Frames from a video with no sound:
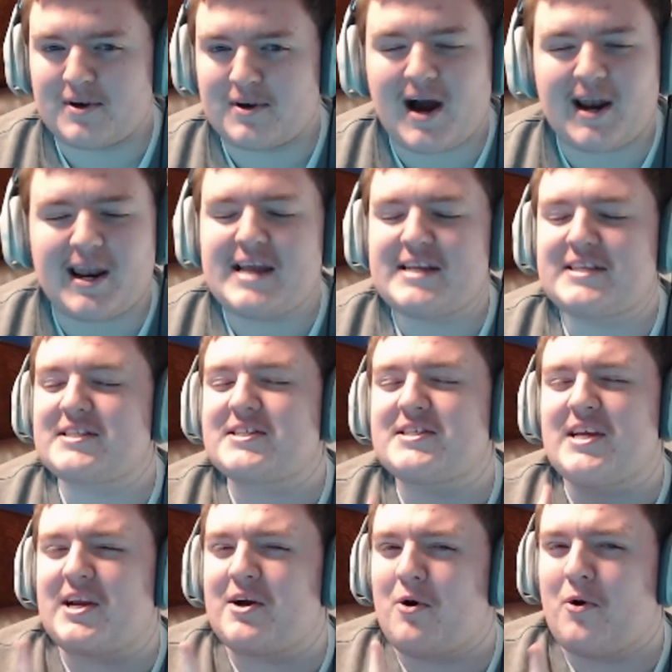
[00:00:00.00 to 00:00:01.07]
Not a
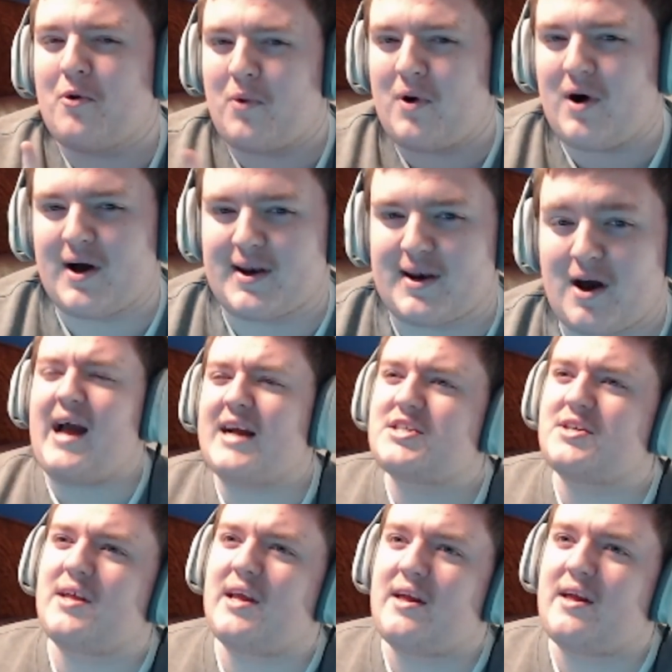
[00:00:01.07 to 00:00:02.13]
single one.
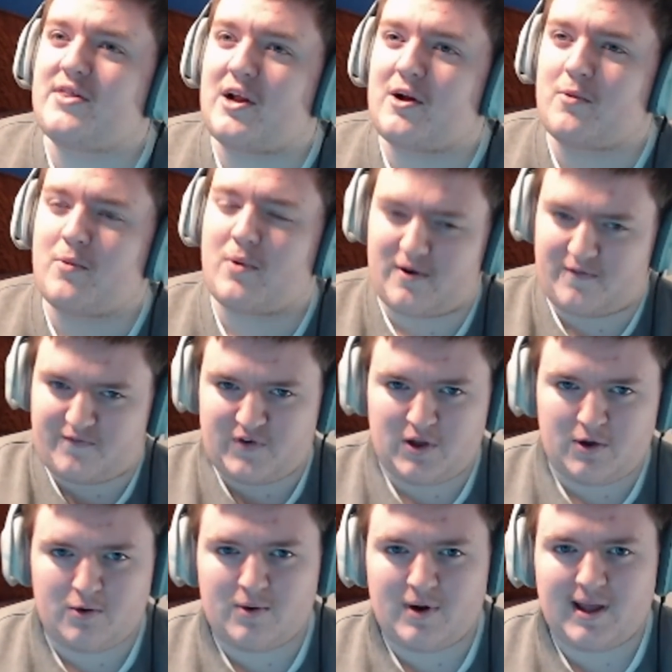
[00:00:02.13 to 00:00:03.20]
Actually, there were a
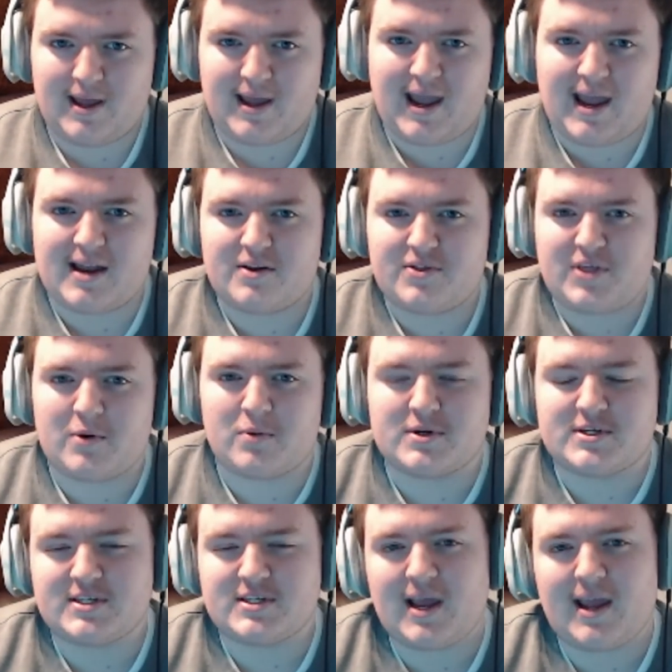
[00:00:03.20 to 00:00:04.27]
few, and they were
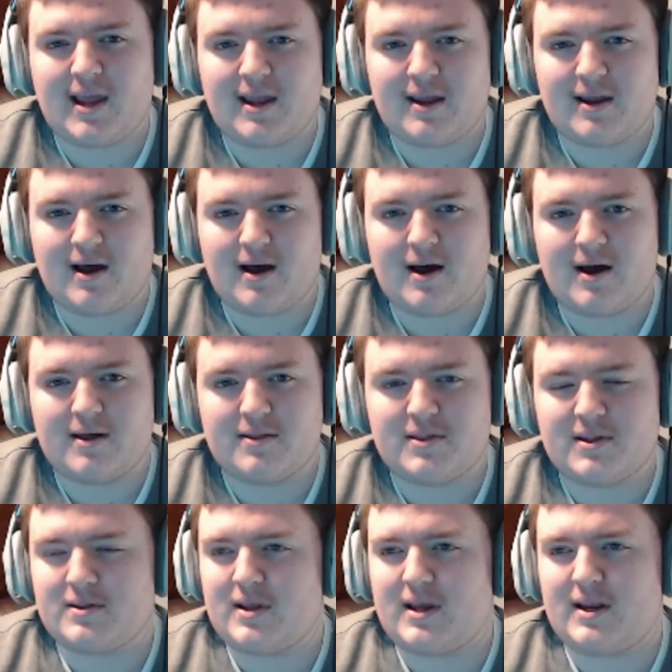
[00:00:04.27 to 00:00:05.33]
saying,
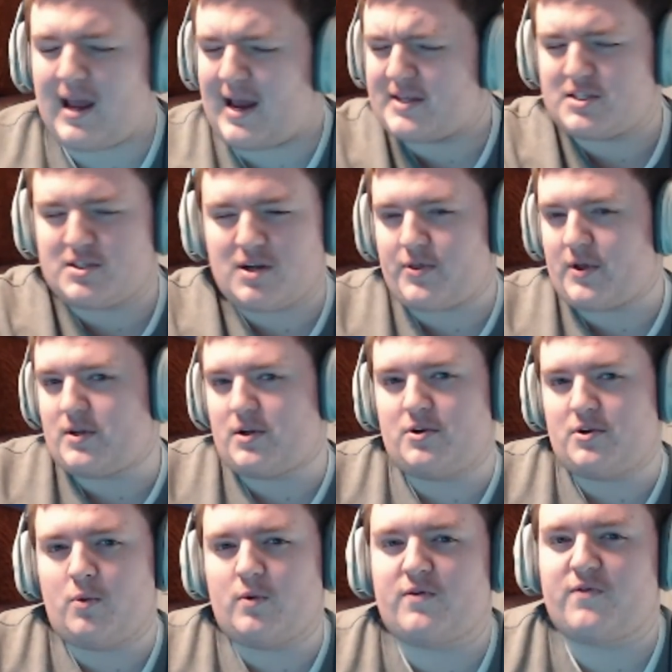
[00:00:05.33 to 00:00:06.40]
that it has nothing to
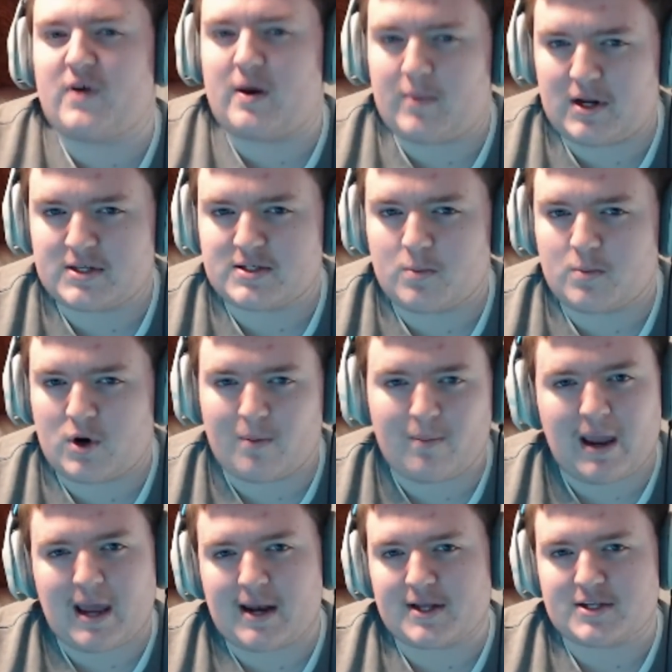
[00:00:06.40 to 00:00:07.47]
do with feminism when a
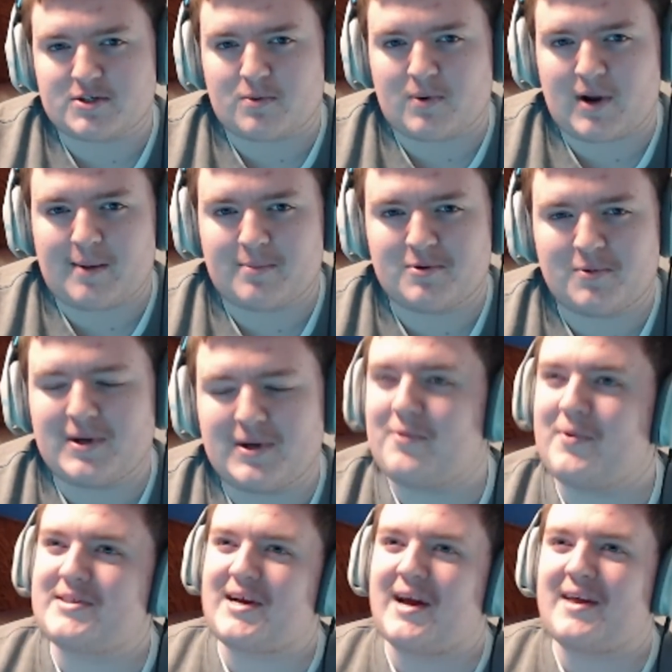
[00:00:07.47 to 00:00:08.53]
man gets raped,
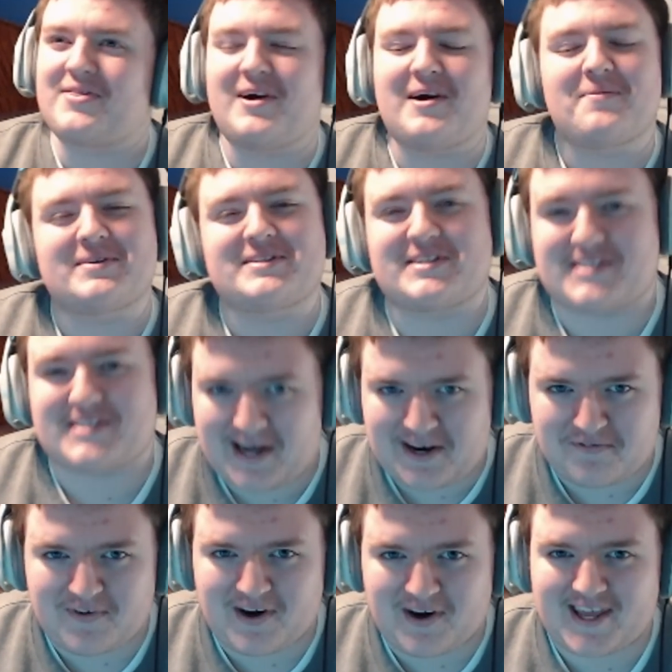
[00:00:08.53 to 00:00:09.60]
which I thought was just kind
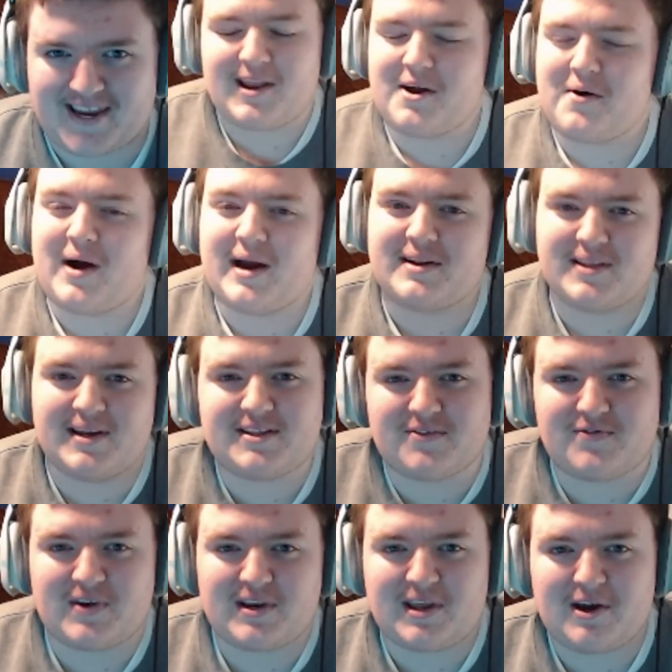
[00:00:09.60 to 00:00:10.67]
of funny. You know, I'd link the
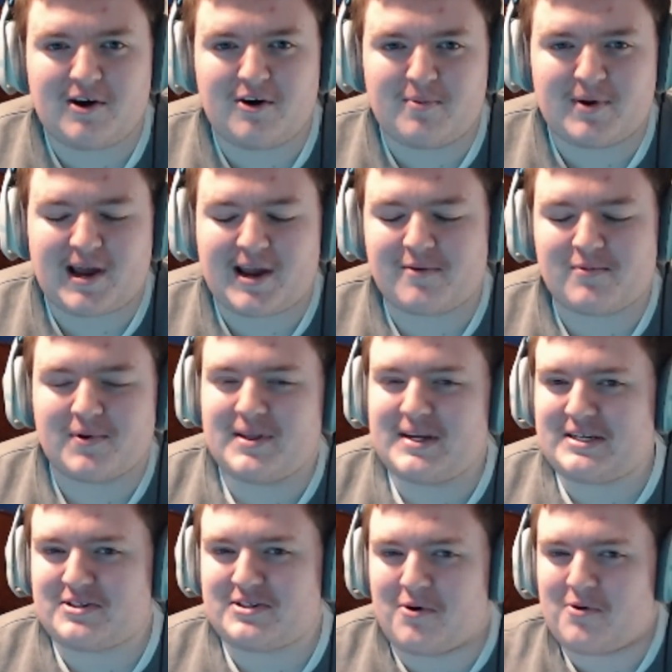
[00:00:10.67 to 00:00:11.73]
video, but I
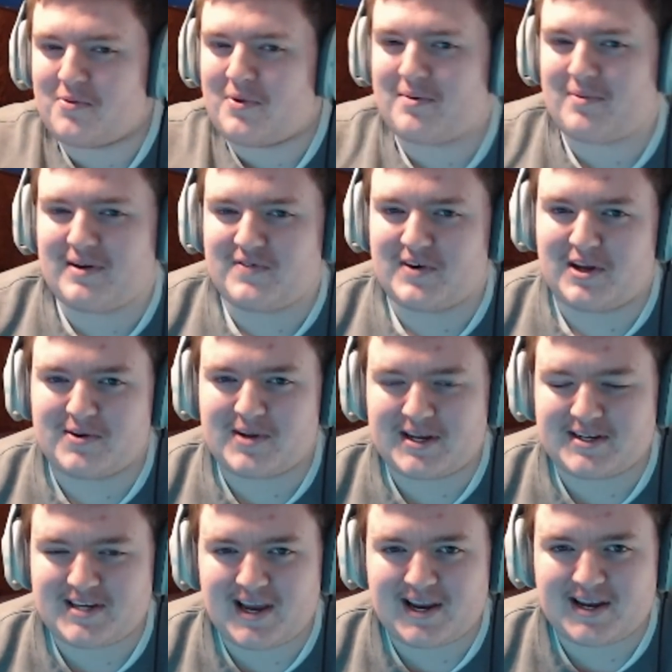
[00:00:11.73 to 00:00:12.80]
really don't want my video to
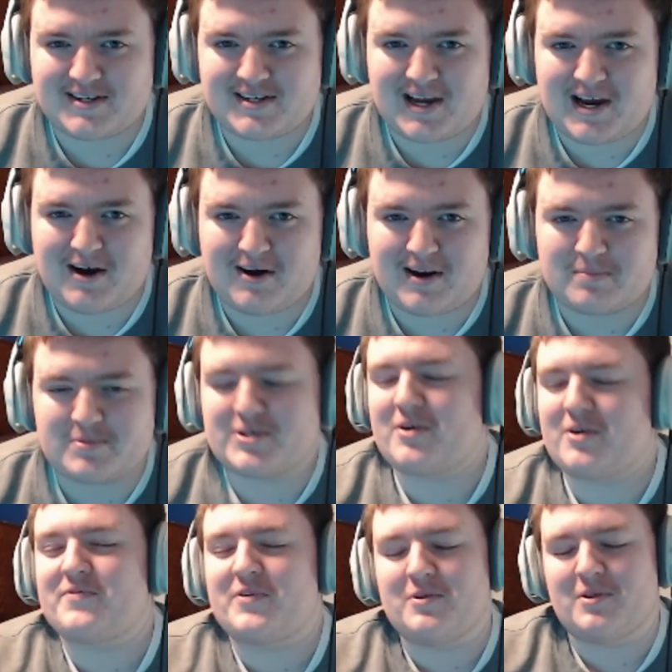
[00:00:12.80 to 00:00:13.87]
get taken down. I'm
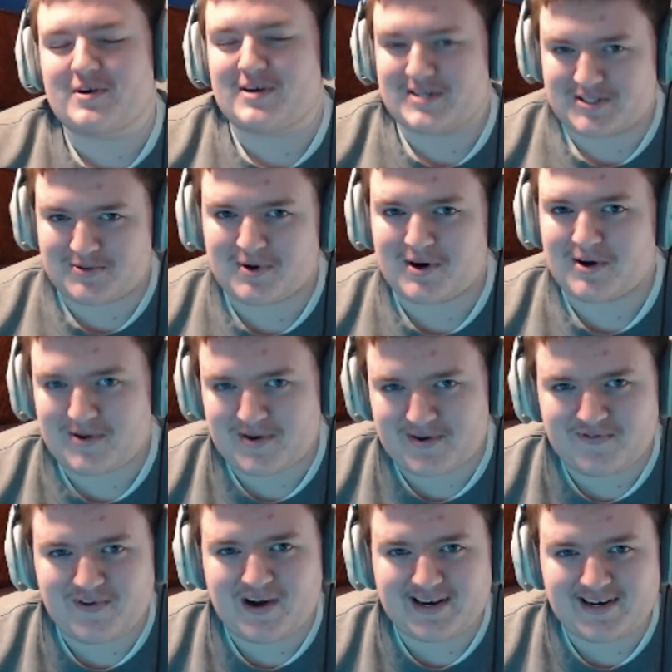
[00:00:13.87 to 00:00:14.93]
sure if you look on Twitter, you can
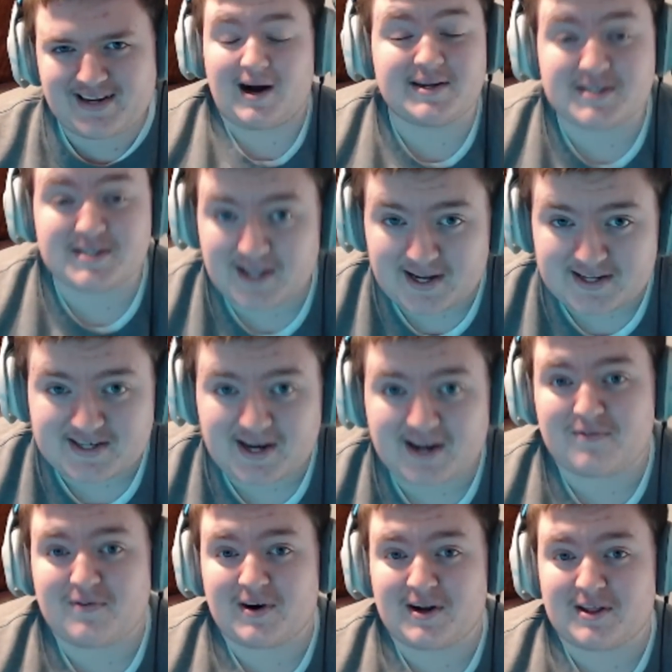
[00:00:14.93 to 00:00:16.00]
find it. I just think it's kind
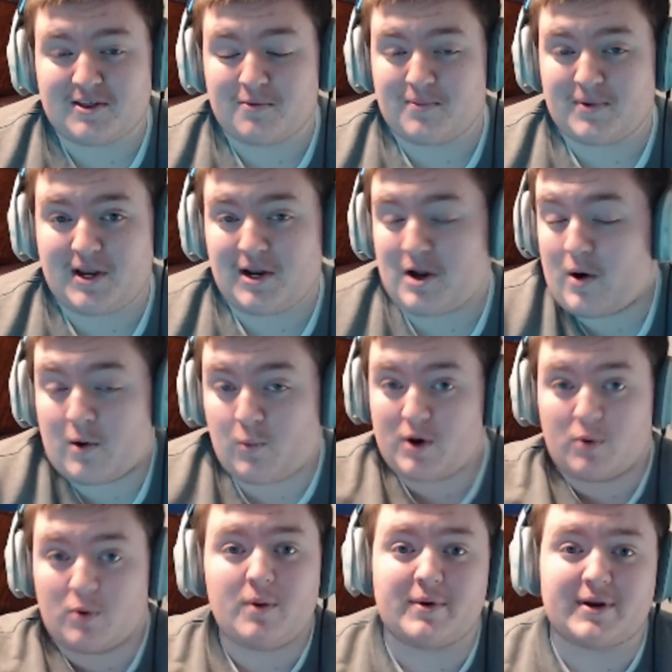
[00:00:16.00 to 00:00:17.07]
of funny that, you know,
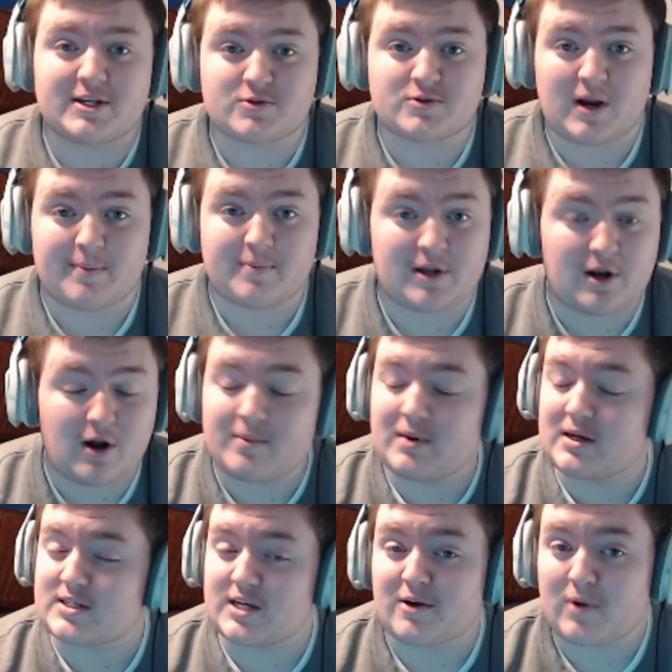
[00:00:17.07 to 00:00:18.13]
when a woman gets raped, you know, I'm
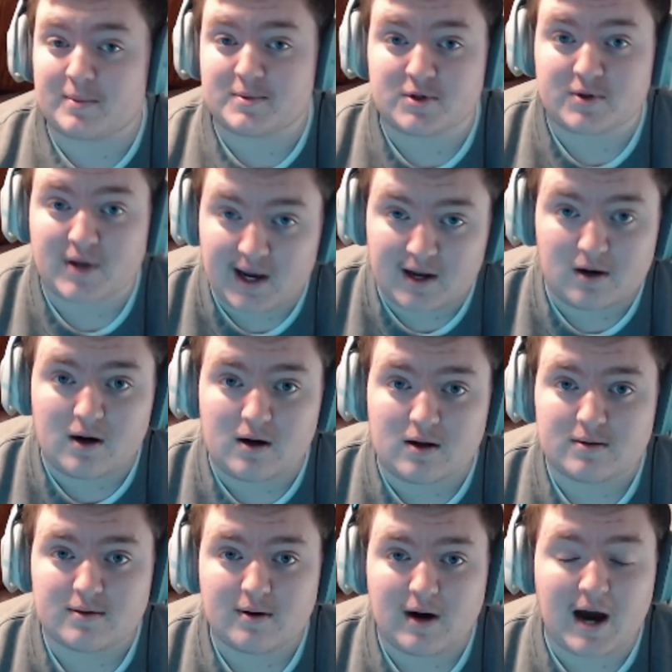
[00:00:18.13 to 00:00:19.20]
not saying rape's okay at all.